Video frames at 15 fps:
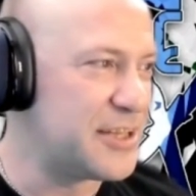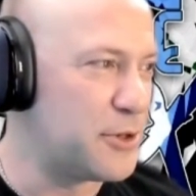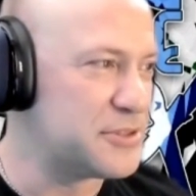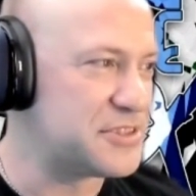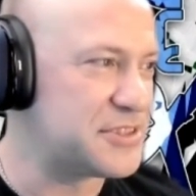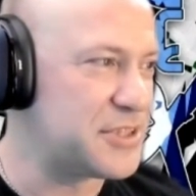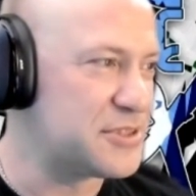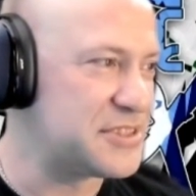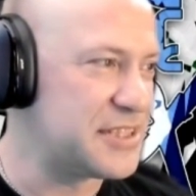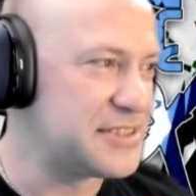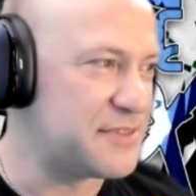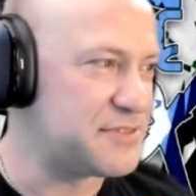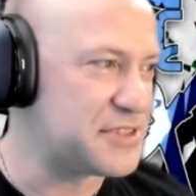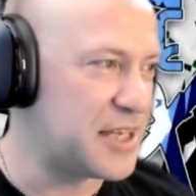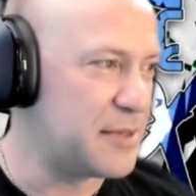Those
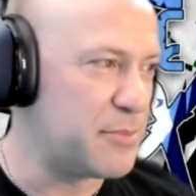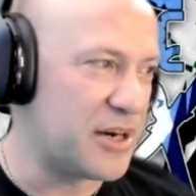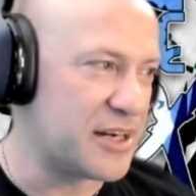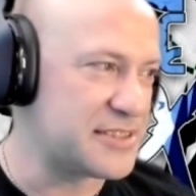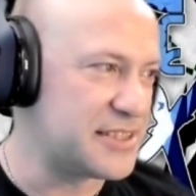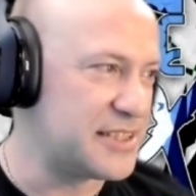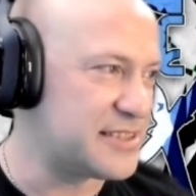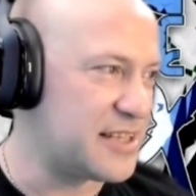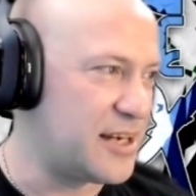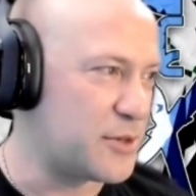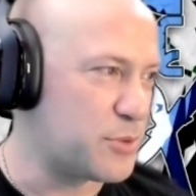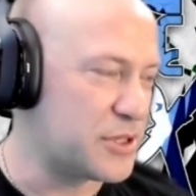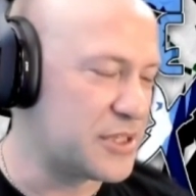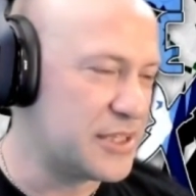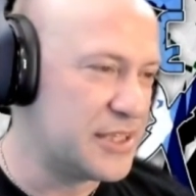things have skid marks and it's
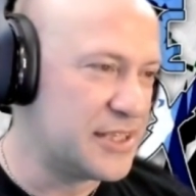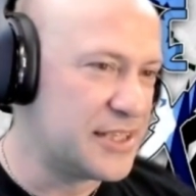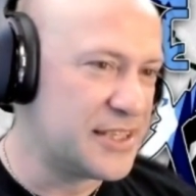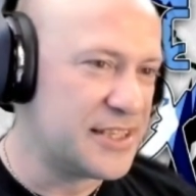awkward.